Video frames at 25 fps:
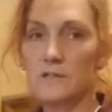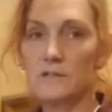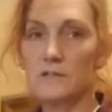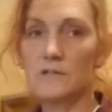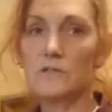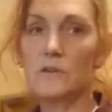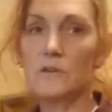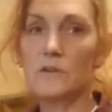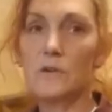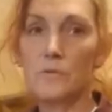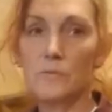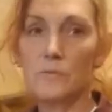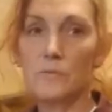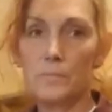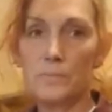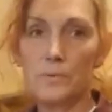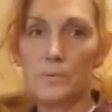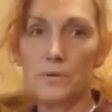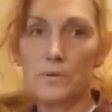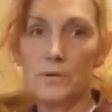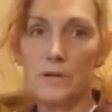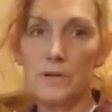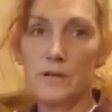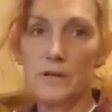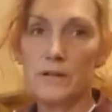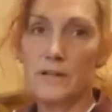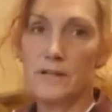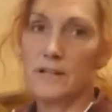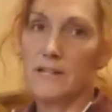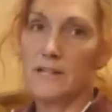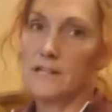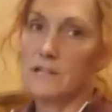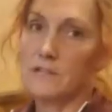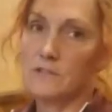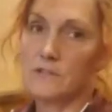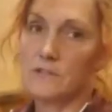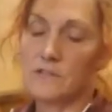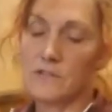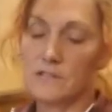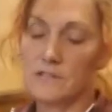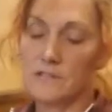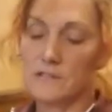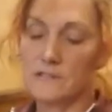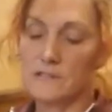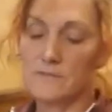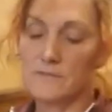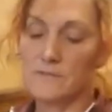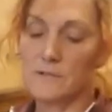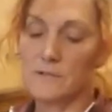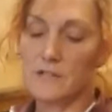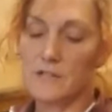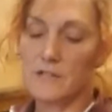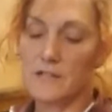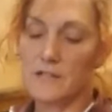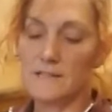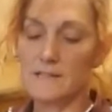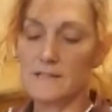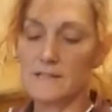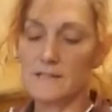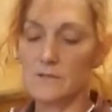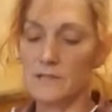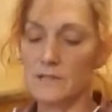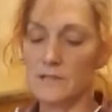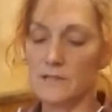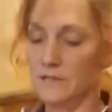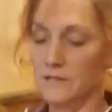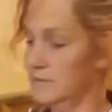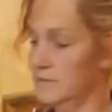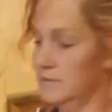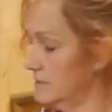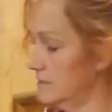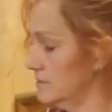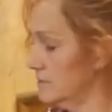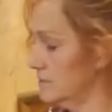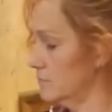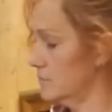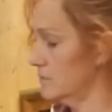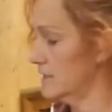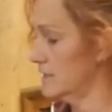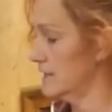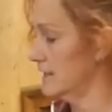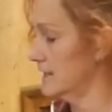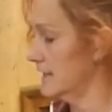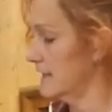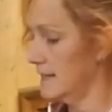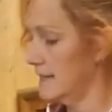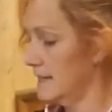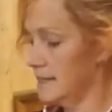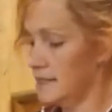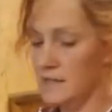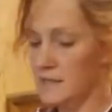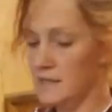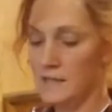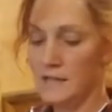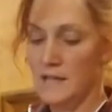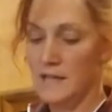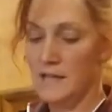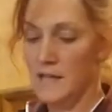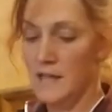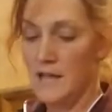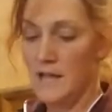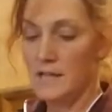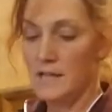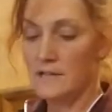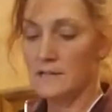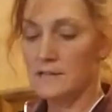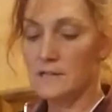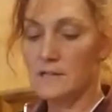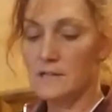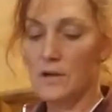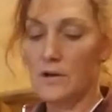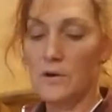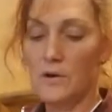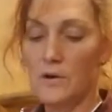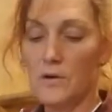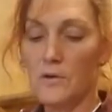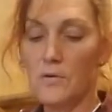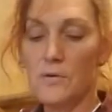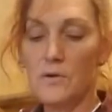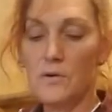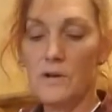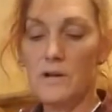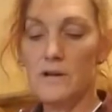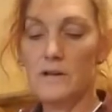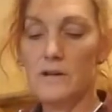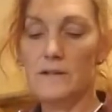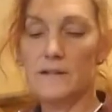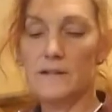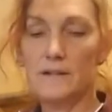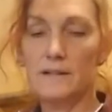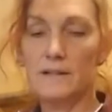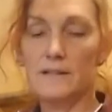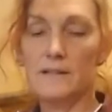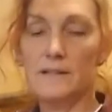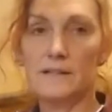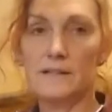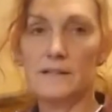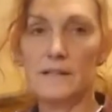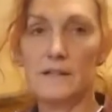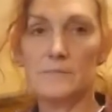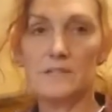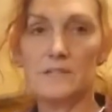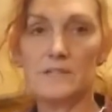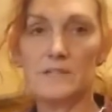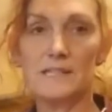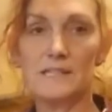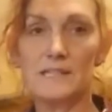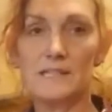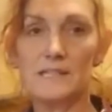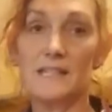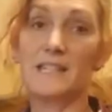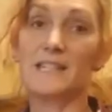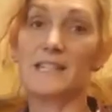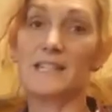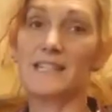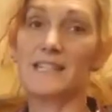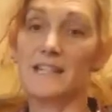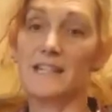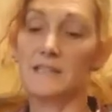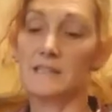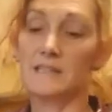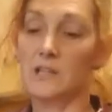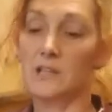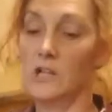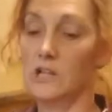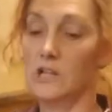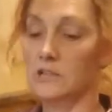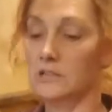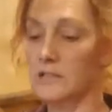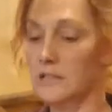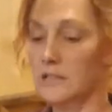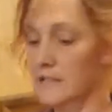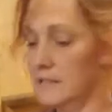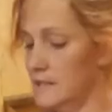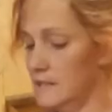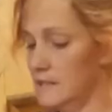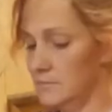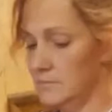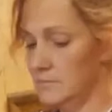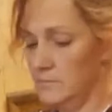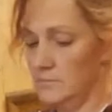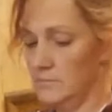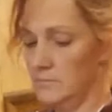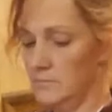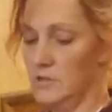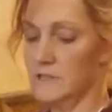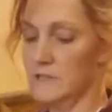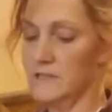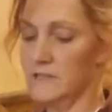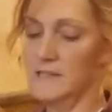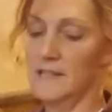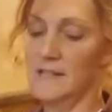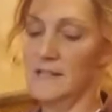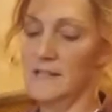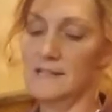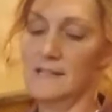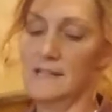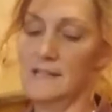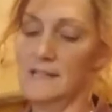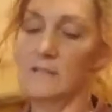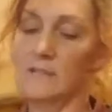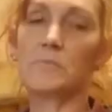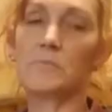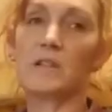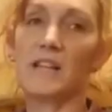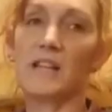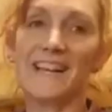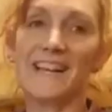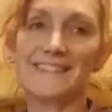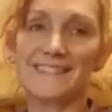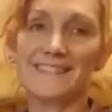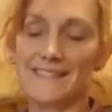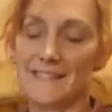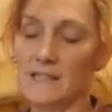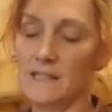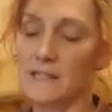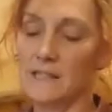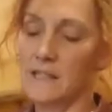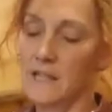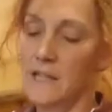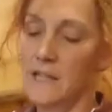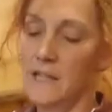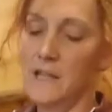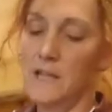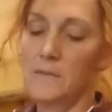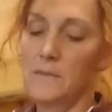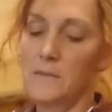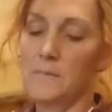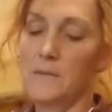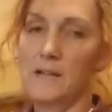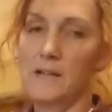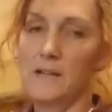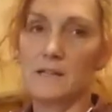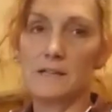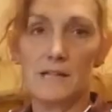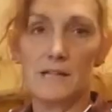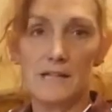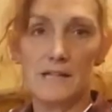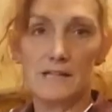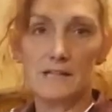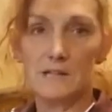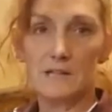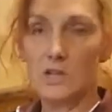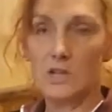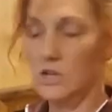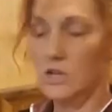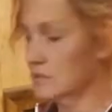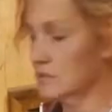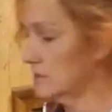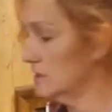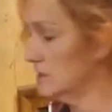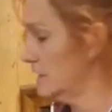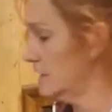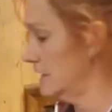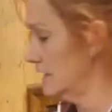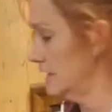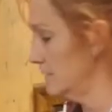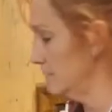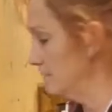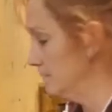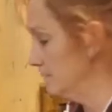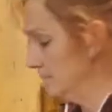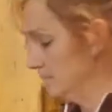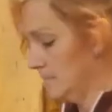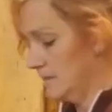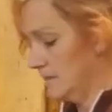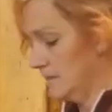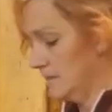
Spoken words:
soap. I mean, there's tons of different kinds out here. This is one I like. So it comes in a tin. It lasts a long time, or not tin, plastic, but lasts a long time.